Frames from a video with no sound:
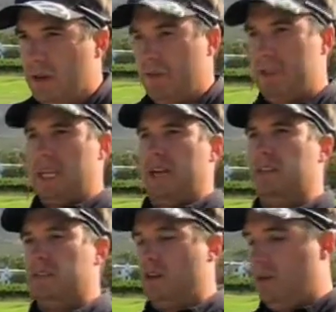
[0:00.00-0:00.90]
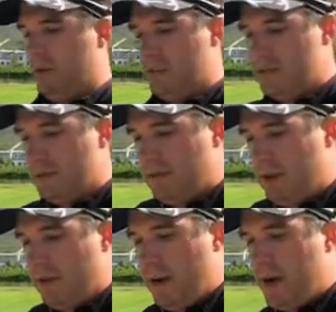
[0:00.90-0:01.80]
If we stand too tall, we're gonna swing
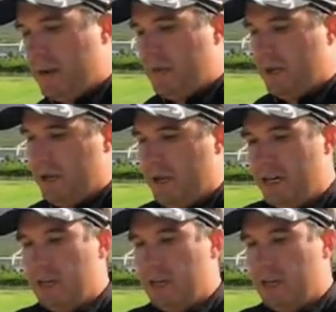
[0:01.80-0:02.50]
very round our body,